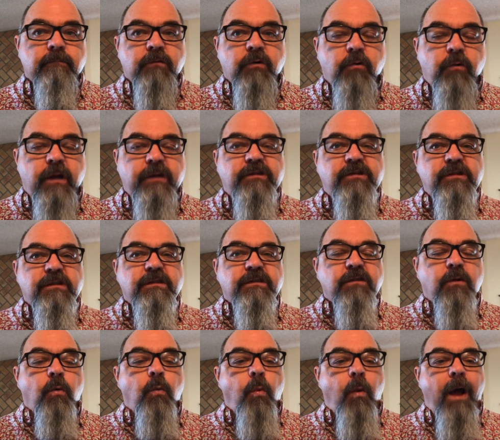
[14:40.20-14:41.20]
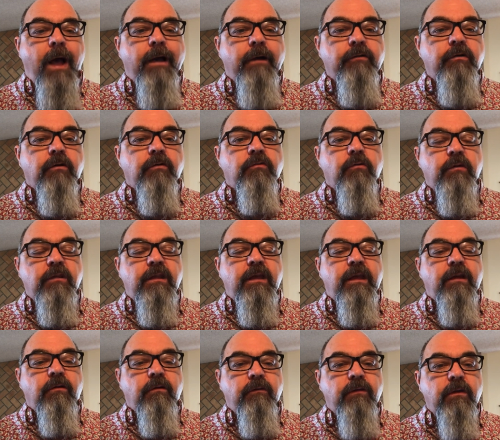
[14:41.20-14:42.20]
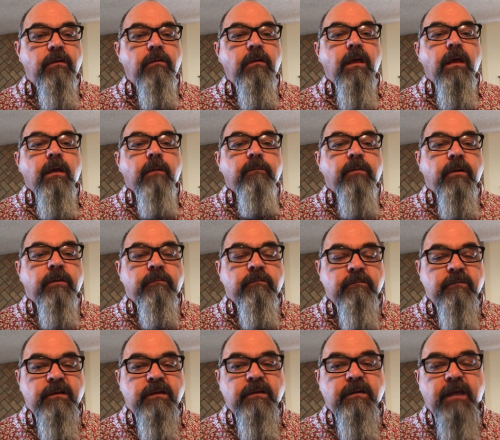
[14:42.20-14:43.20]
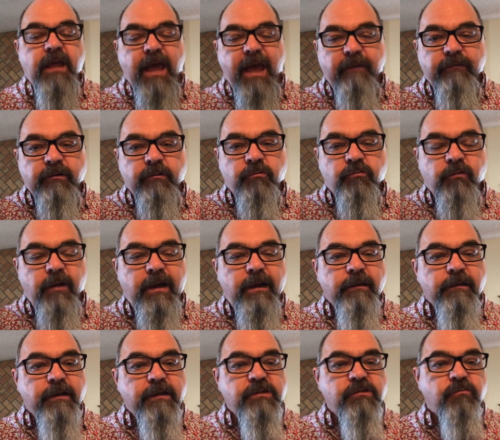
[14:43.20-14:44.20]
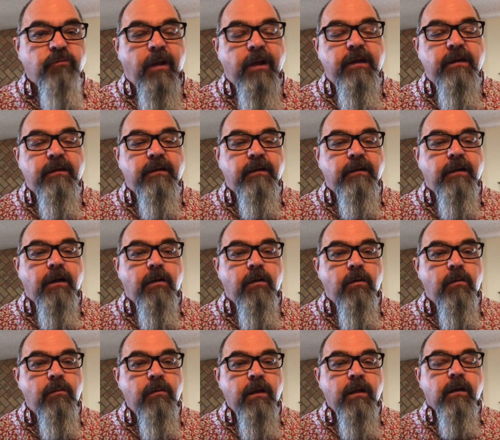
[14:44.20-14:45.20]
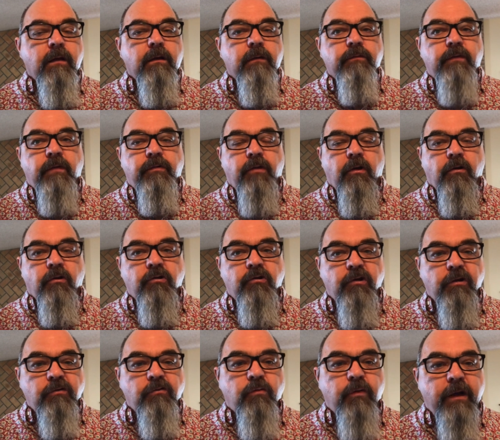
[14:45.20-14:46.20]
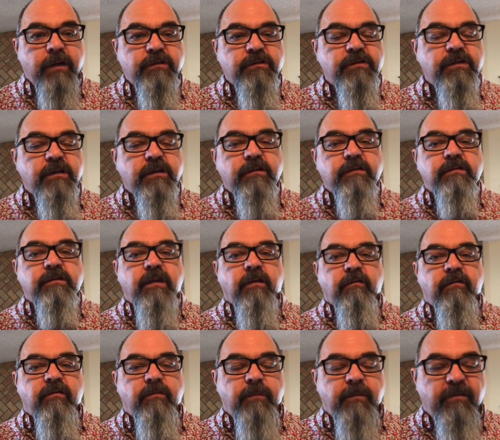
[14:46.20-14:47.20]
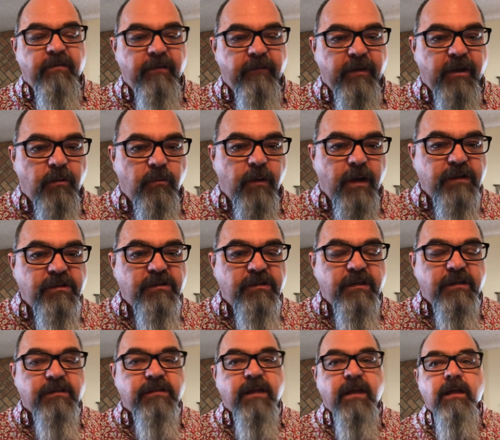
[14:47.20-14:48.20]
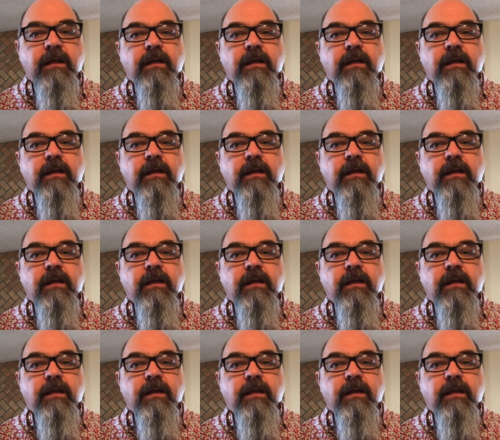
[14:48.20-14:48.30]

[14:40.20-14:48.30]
questions while you're doing the interview, but have a great list ready to go, that they're good questions, they're specific questions.